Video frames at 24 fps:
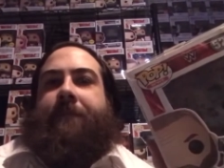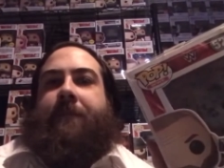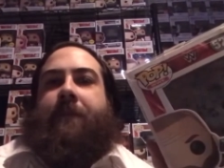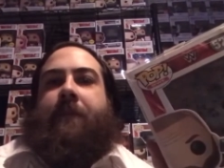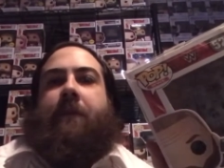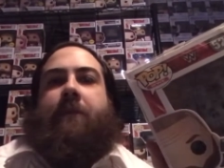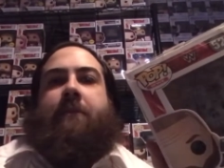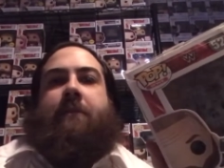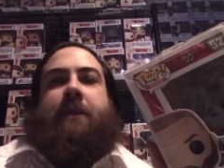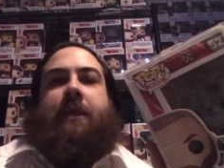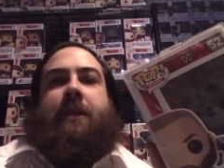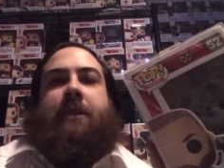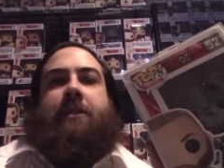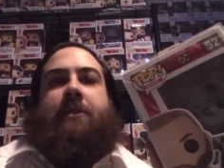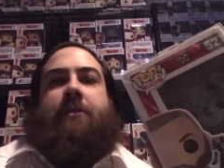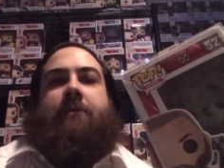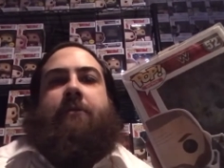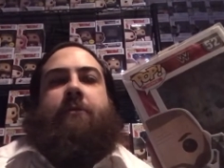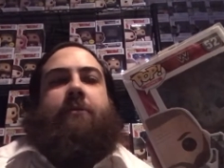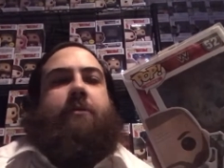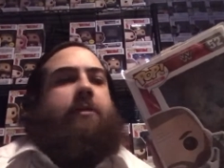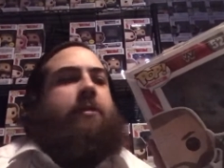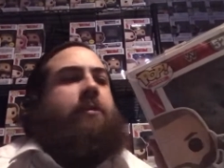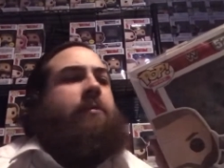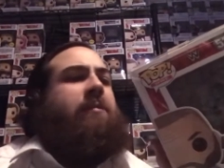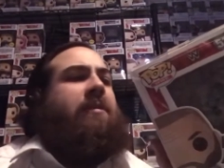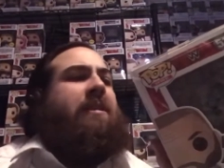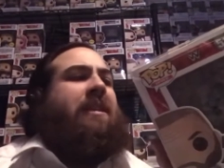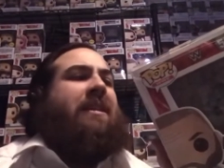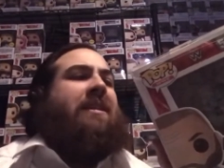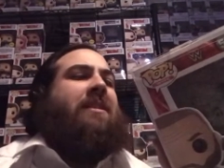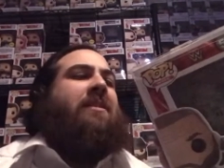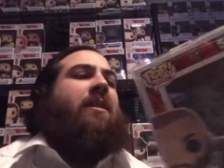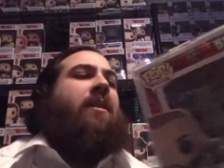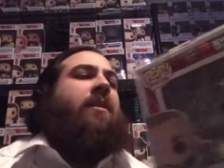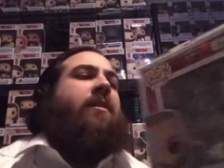So as I, soon, soon as
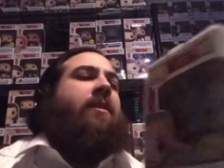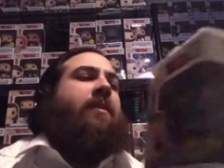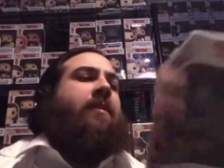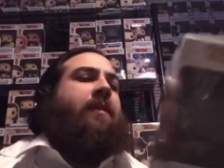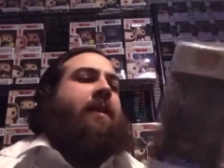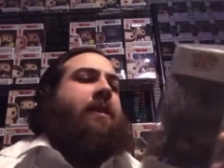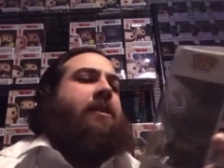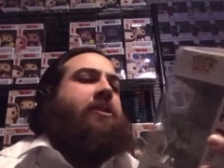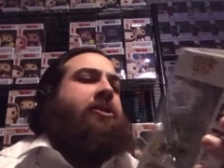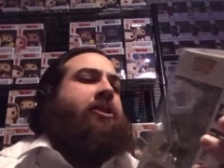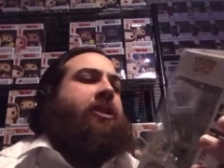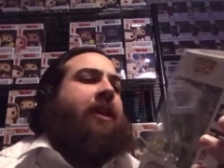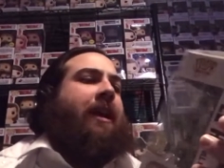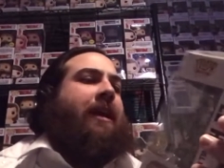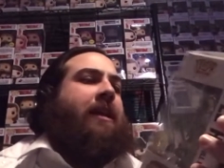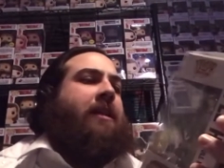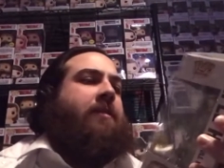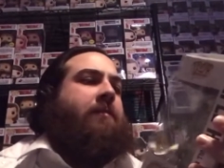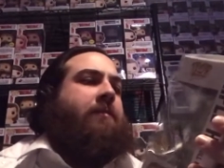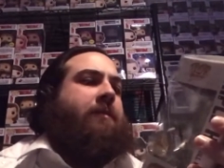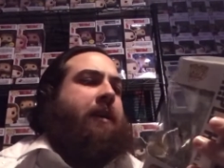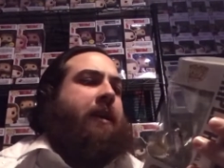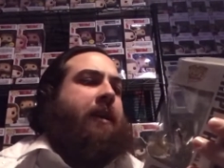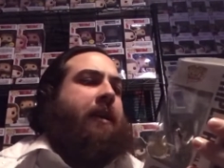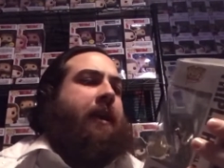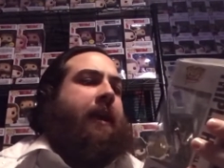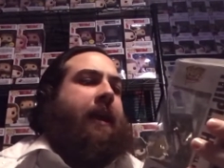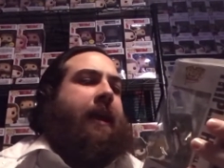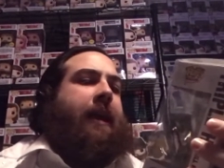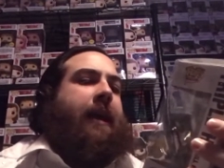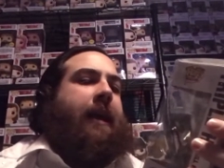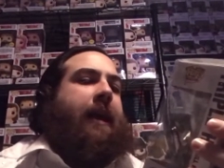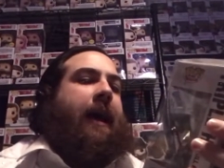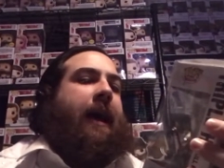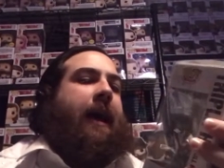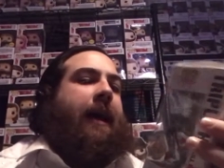I saw that this chase was a
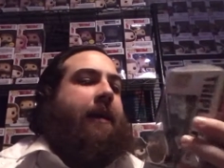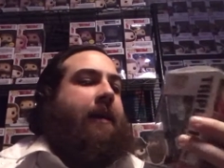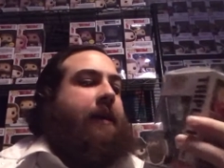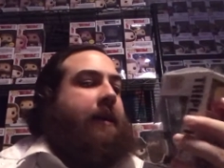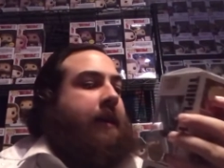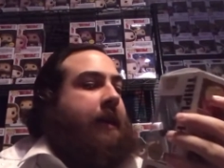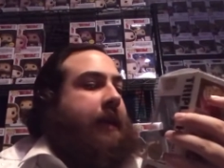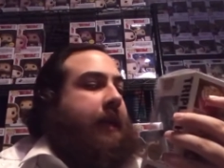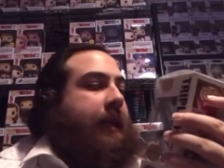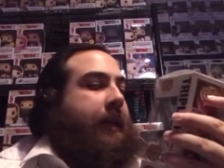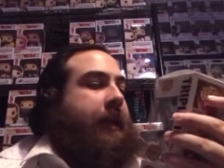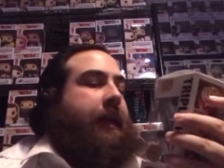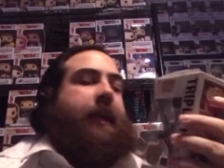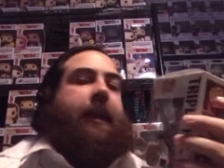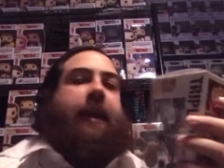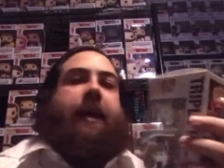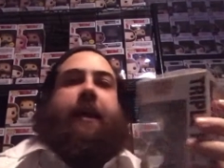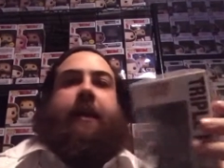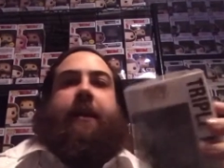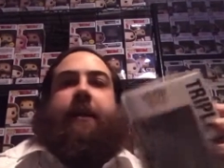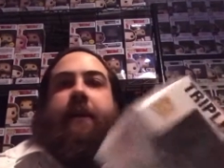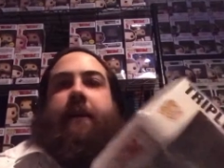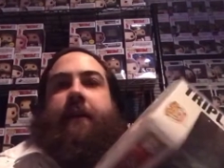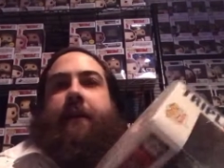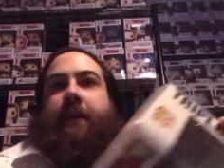thing, I needed it.